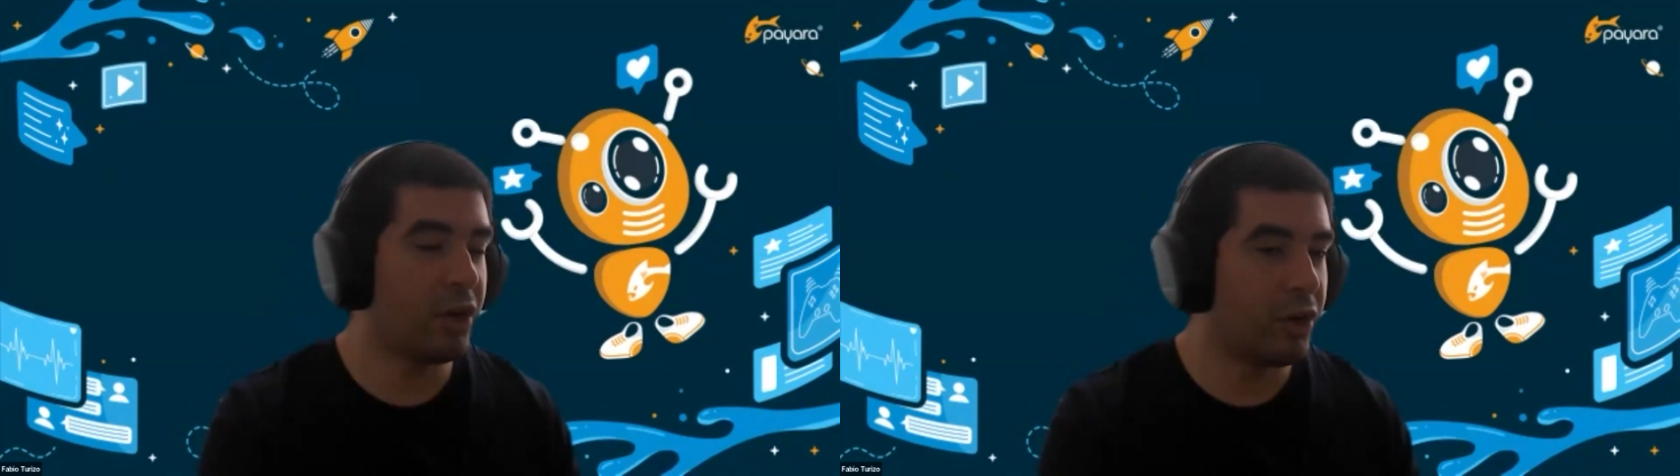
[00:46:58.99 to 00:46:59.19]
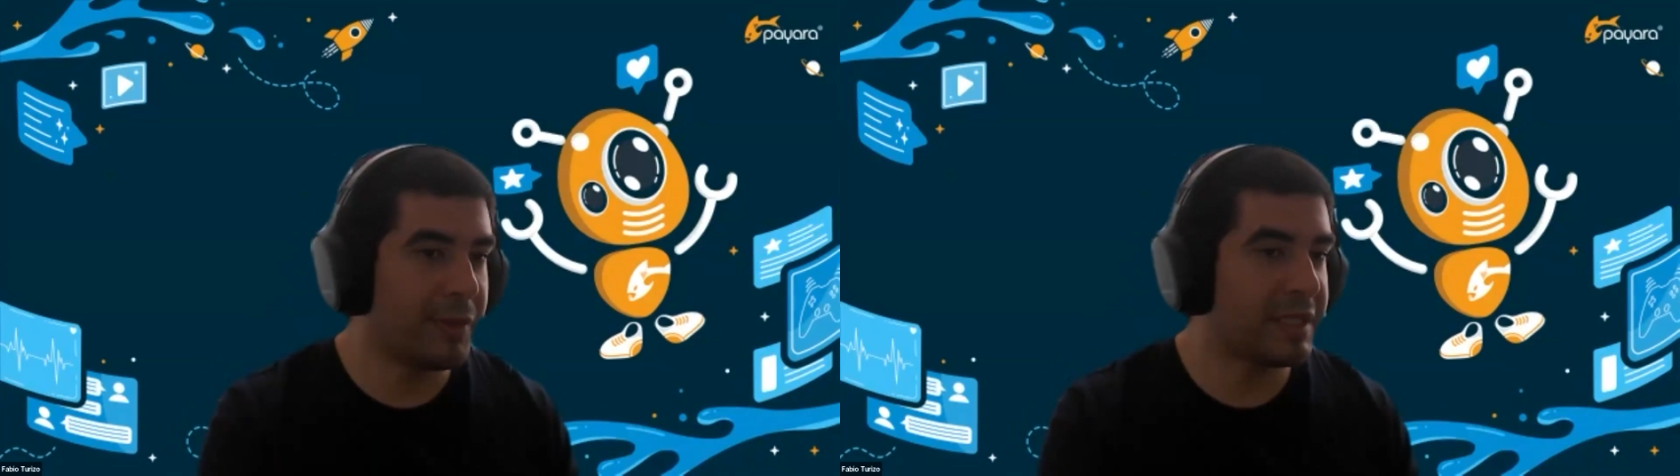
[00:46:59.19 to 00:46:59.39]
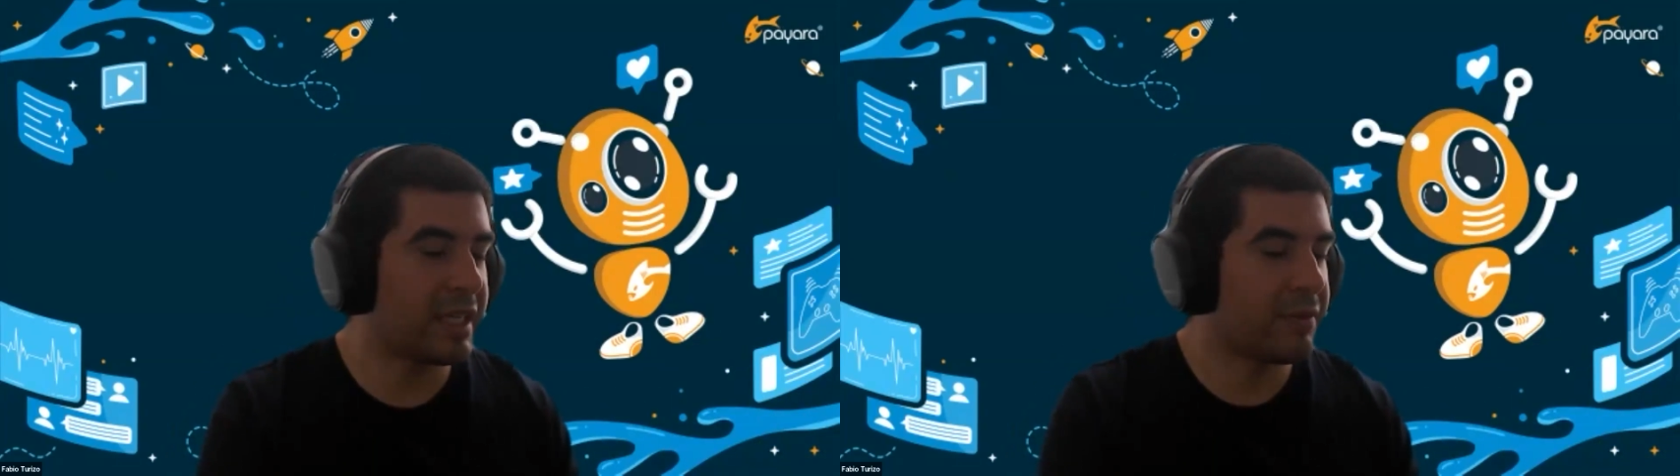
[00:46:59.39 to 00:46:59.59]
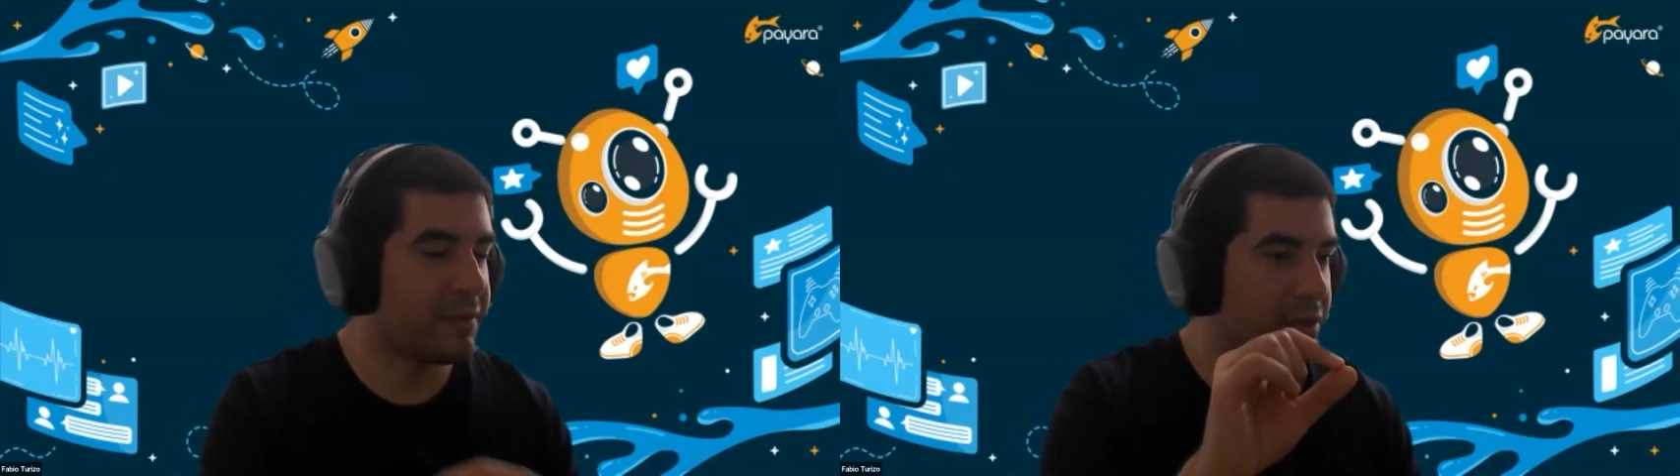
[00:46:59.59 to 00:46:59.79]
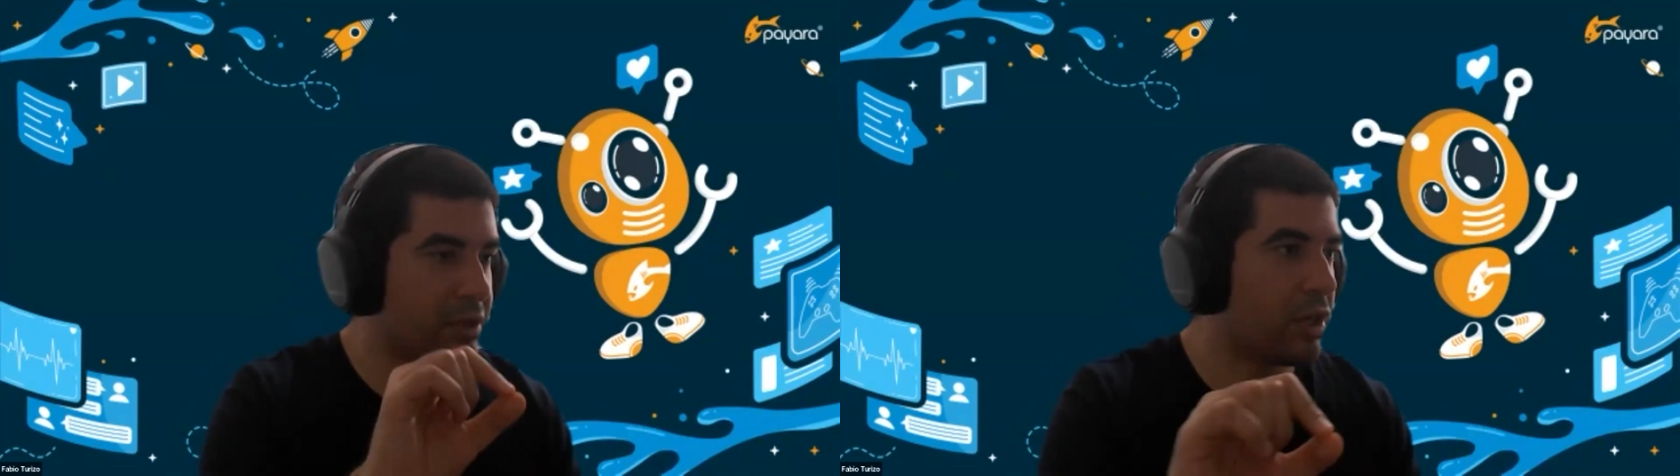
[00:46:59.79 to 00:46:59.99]
always have
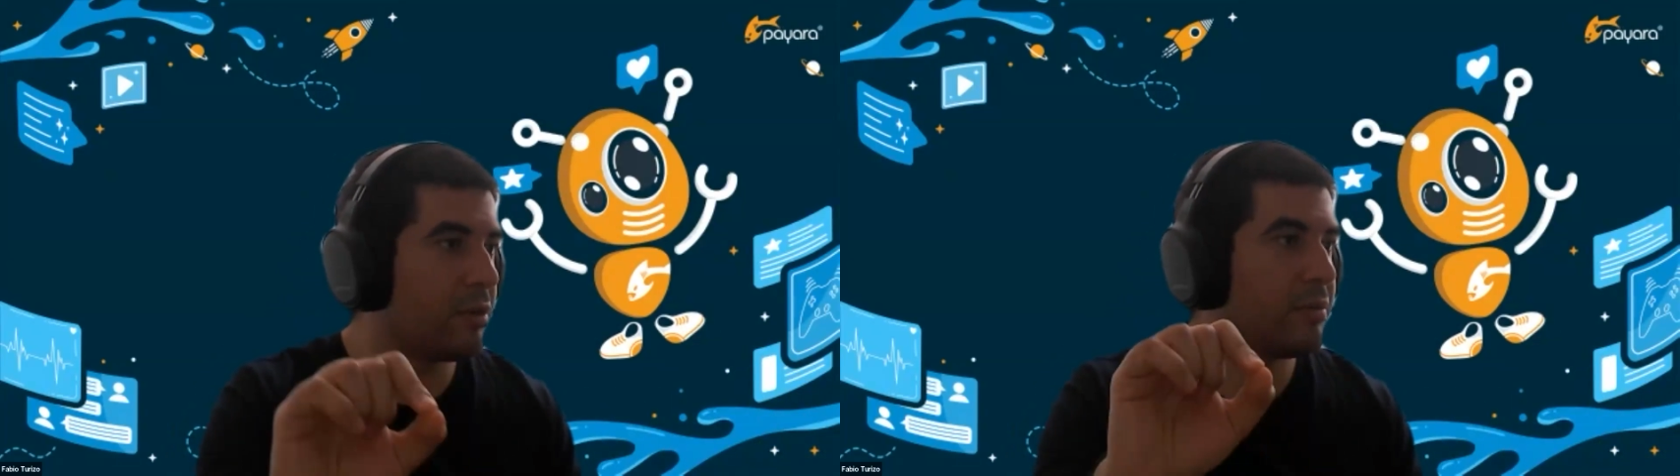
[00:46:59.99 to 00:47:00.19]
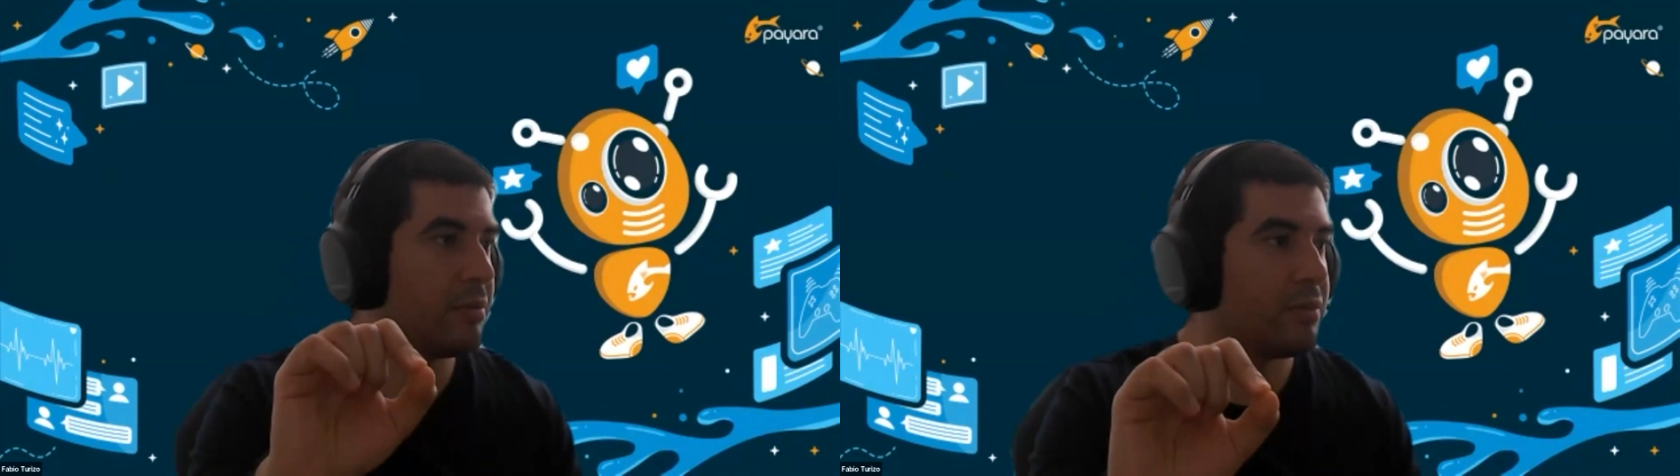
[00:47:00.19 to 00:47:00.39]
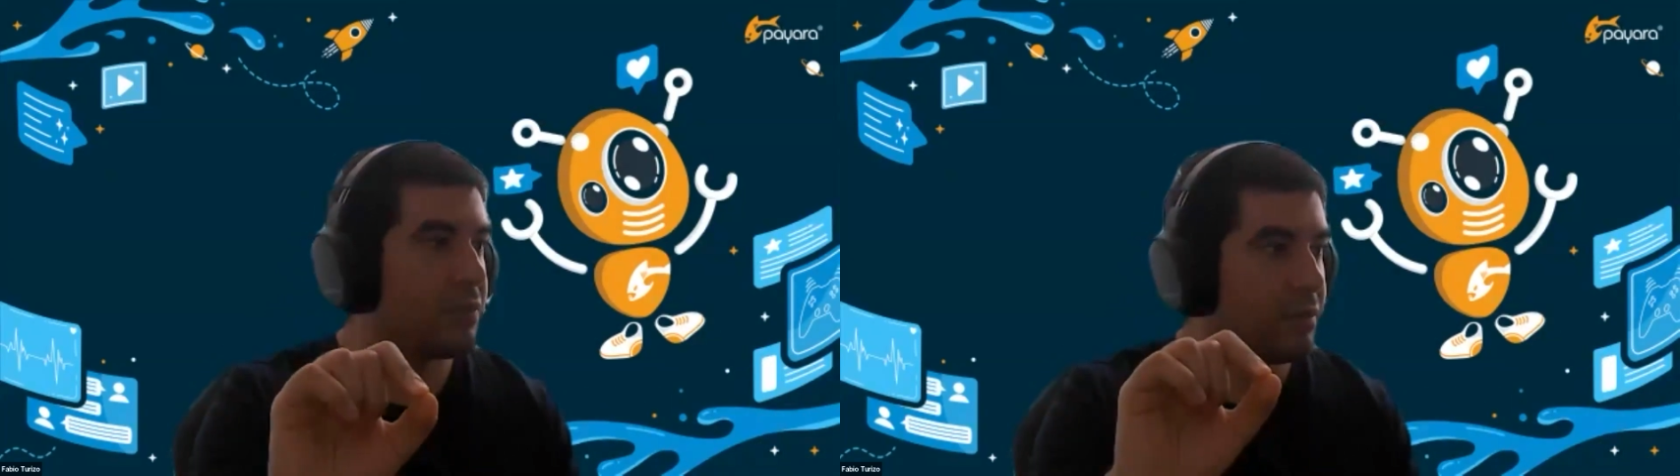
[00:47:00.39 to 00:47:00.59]
some